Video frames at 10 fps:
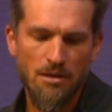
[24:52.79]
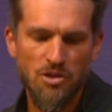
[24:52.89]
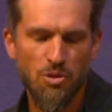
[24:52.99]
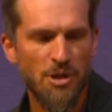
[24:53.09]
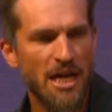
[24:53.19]

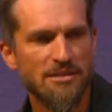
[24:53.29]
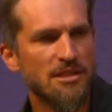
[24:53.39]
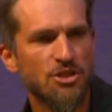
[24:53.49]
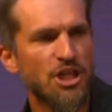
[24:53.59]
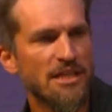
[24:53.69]
So we're not
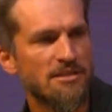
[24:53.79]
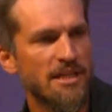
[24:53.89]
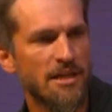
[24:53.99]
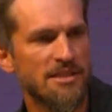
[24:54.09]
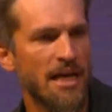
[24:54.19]

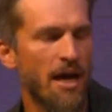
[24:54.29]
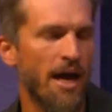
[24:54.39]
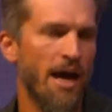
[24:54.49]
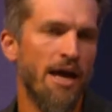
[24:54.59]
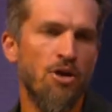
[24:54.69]
suggesting, because
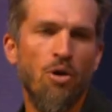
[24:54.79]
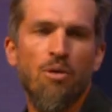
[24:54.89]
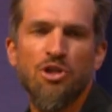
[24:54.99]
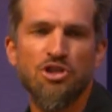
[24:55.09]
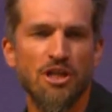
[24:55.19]
I know
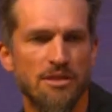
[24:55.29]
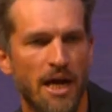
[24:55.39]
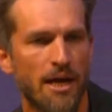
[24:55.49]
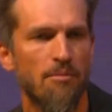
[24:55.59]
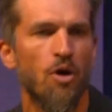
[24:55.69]
when you start
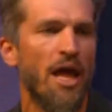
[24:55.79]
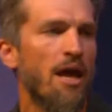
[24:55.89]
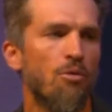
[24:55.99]
talking about, hey,